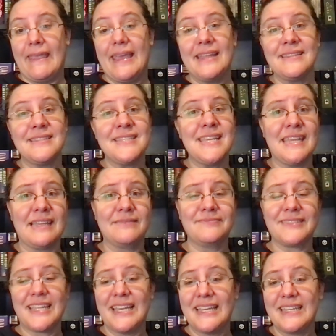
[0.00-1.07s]
And Z,
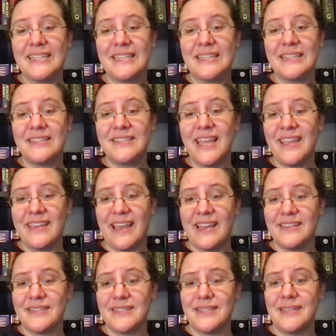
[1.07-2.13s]

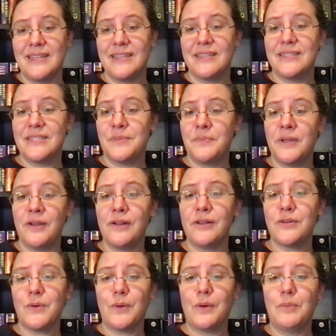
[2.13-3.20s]
zeitgeist,
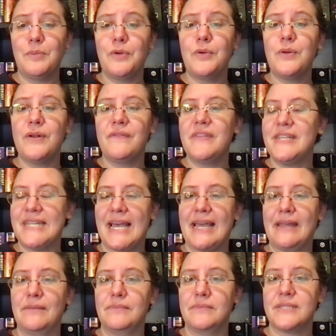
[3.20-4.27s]
spirit or mood of the
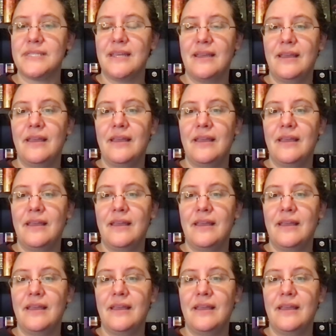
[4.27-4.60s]
times.